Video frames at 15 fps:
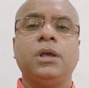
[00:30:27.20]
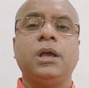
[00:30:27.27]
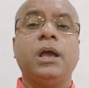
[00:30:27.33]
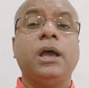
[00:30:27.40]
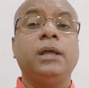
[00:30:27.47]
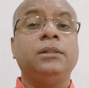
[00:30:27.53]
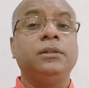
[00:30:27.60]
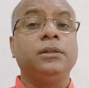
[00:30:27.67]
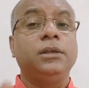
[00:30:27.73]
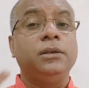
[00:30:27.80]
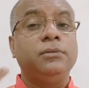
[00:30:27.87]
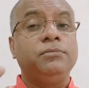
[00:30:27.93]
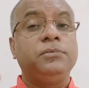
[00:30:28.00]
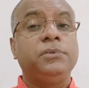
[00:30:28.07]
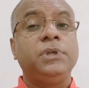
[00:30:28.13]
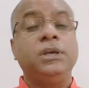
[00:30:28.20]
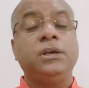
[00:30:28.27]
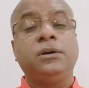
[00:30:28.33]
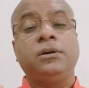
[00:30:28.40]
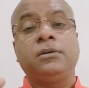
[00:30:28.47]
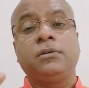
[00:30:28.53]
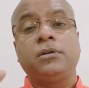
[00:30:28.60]
And if they
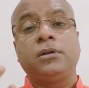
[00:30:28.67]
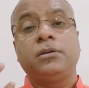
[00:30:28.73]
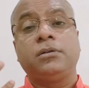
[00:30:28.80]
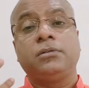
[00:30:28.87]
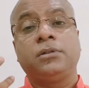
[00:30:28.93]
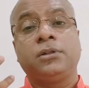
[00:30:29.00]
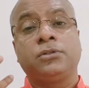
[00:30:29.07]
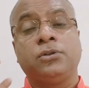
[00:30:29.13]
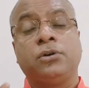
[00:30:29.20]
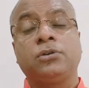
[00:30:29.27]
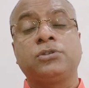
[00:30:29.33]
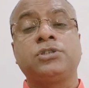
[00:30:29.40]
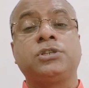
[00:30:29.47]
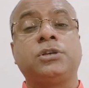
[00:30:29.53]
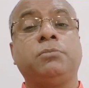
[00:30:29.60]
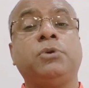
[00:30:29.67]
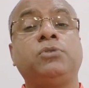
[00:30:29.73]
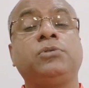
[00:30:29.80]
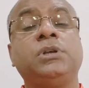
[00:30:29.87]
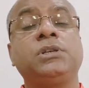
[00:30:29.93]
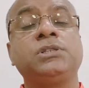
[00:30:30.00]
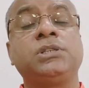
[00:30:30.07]
are the thoughts
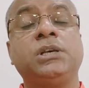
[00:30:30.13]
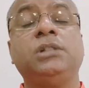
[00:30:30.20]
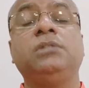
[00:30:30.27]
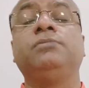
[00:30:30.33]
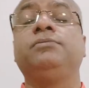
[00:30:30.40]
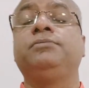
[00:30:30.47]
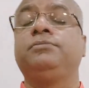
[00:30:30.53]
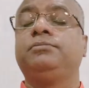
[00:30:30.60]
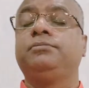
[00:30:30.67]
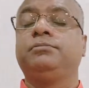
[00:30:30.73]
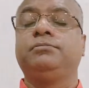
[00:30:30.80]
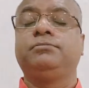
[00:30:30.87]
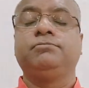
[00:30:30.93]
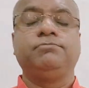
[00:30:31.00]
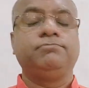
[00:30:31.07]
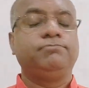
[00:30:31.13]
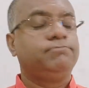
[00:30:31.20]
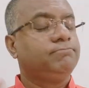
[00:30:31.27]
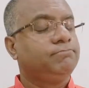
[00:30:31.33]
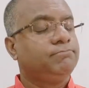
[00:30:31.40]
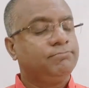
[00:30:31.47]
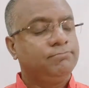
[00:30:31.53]
about the self,
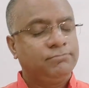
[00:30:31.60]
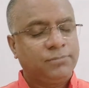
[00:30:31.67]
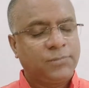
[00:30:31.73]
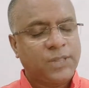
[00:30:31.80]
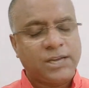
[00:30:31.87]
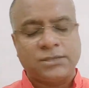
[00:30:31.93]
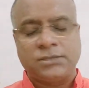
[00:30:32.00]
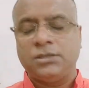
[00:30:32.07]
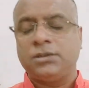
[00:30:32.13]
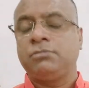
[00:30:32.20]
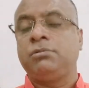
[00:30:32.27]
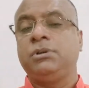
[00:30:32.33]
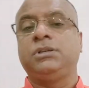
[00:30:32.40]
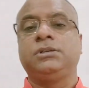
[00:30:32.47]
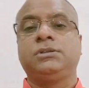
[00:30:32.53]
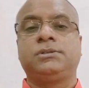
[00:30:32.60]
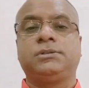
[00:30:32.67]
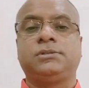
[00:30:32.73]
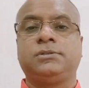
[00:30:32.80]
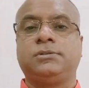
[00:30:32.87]
that's the greatest.